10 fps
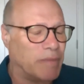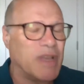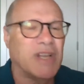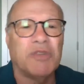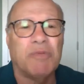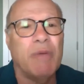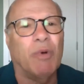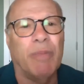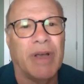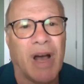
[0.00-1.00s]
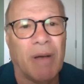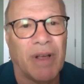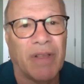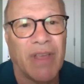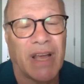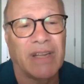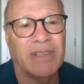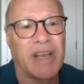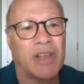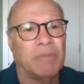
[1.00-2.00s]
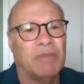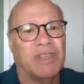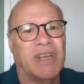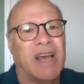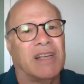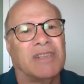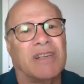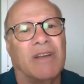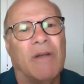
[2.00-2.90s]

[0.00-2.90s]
because people pick up on that and take them to task.